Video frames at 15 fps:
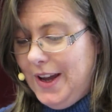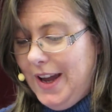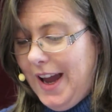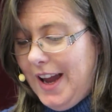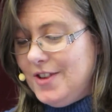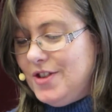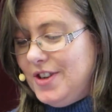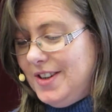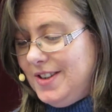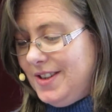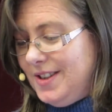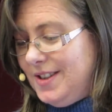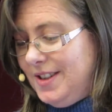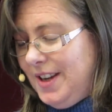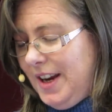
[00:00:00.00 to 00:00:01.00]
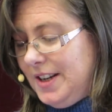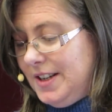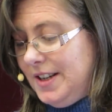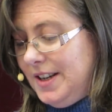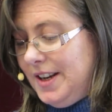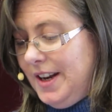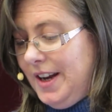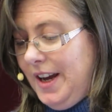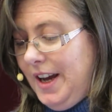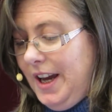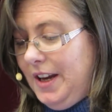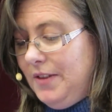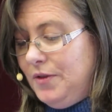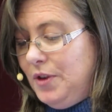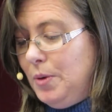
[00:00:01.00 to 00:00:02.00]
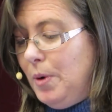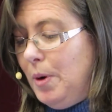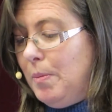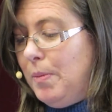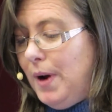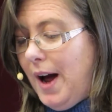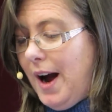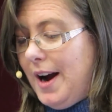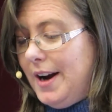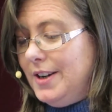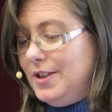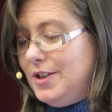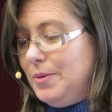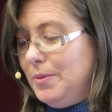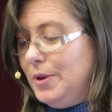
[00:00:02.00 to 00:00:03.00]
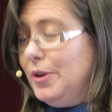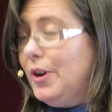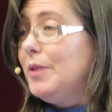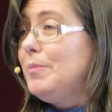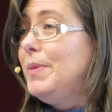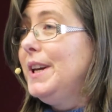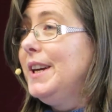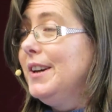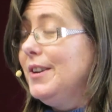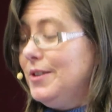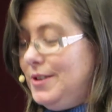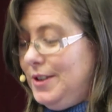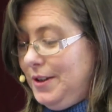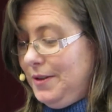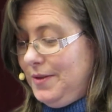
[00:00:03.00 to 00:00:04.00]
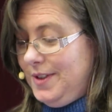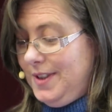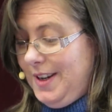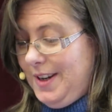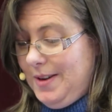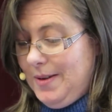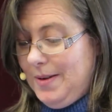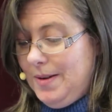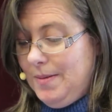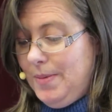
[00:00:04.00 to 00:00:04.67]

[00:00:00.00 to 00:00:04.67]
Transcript: And Jesus said, if you were blind, you would not be guilty of sin.